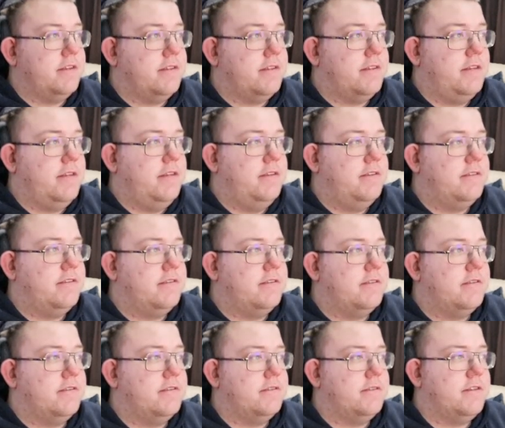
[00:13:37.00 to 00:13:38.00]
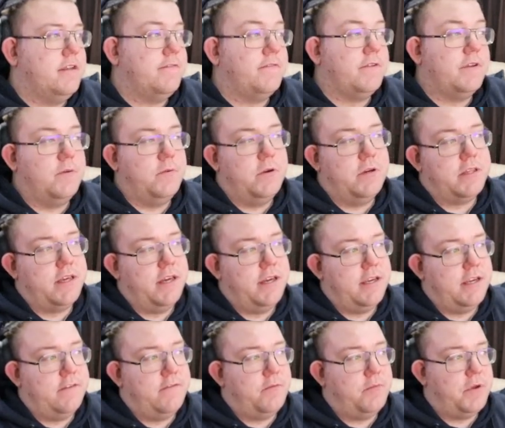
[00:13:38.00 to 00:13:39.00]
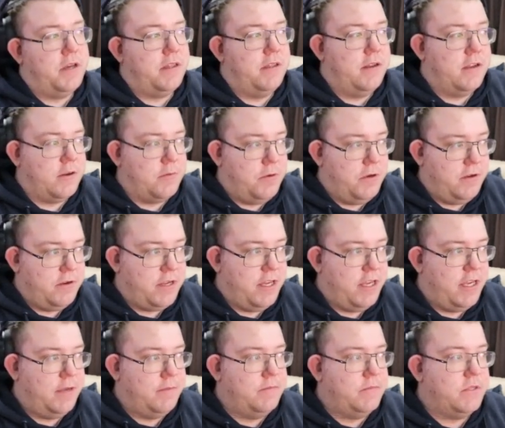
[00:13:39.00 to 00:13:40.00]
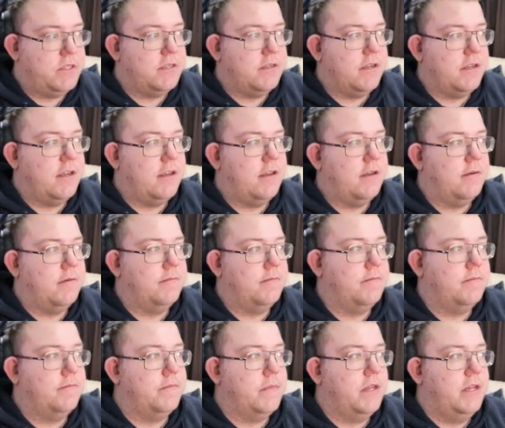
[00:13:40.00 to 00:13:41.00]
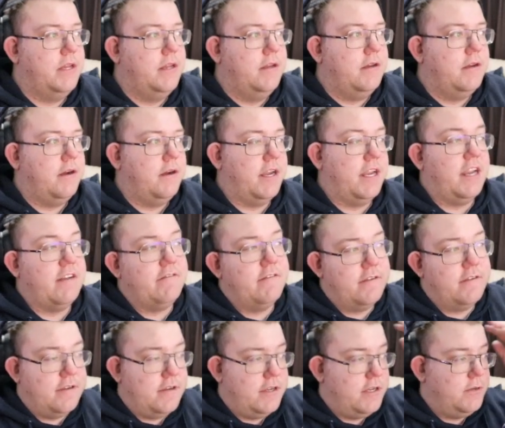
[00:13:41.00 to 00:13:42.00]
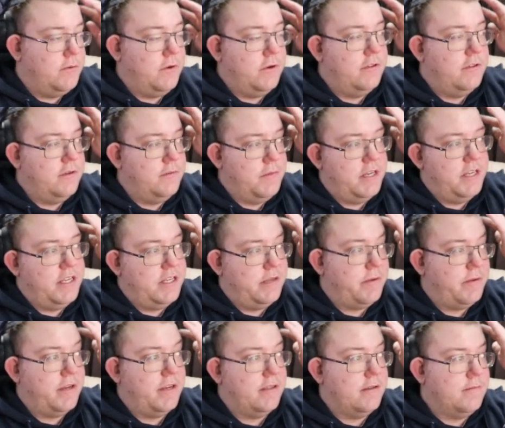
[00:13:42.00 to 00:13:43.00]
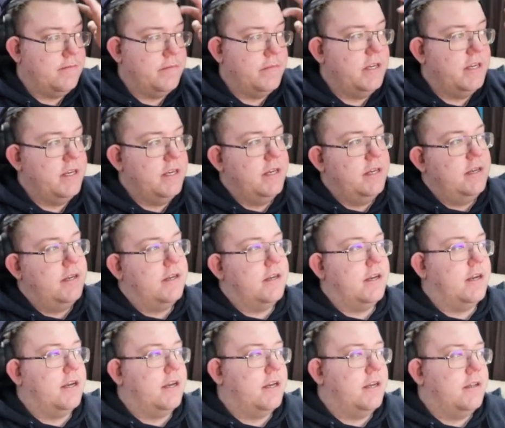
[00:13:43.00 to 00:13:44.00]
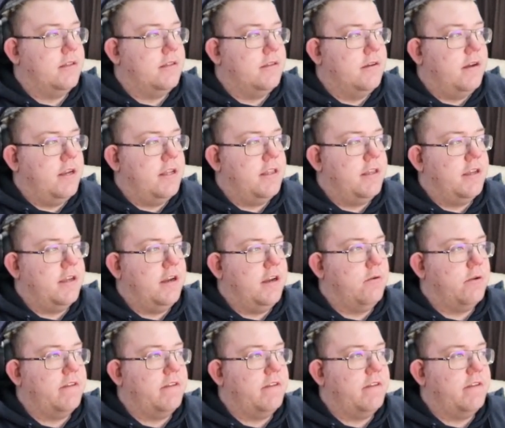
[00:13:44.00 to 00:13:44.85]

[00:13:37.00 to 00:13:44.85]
these definitely are worth getting if you play the Nekopara games. I haven't. I do own them. I need to play them. I think I'll give